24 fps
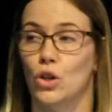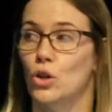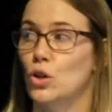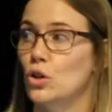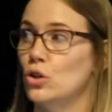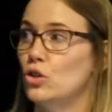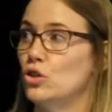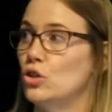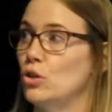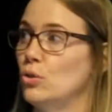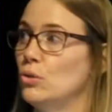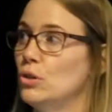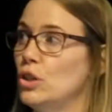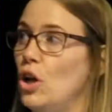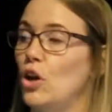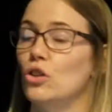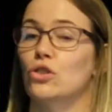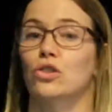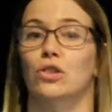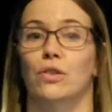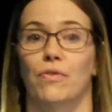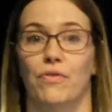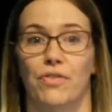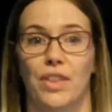so you could do
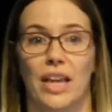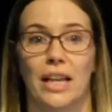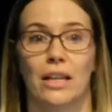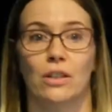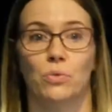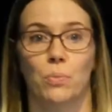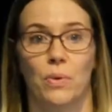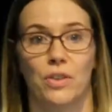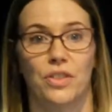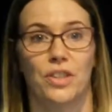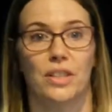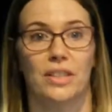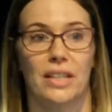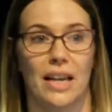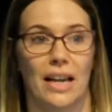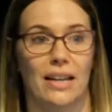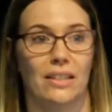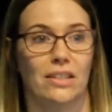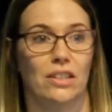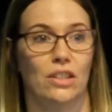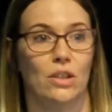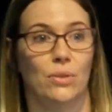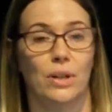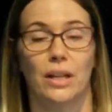lots of things with the
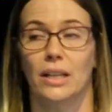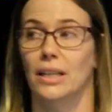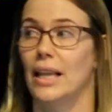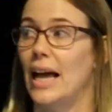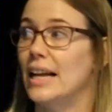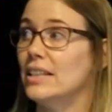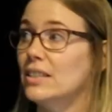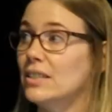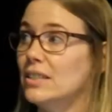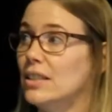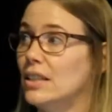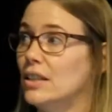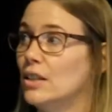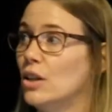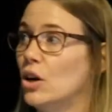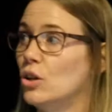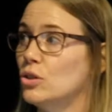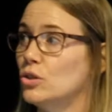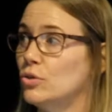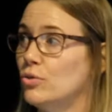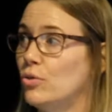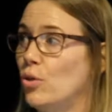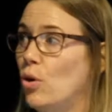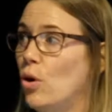data you collected
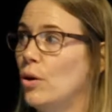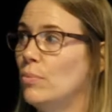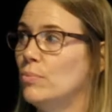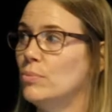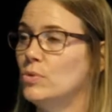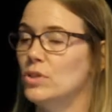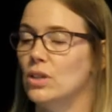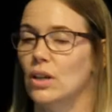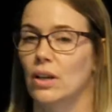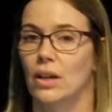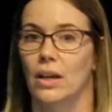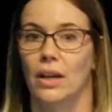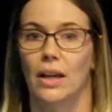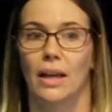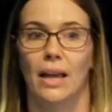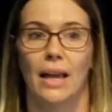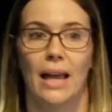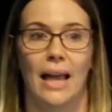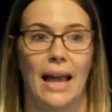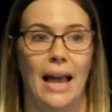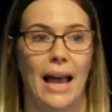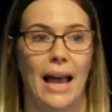in those forms.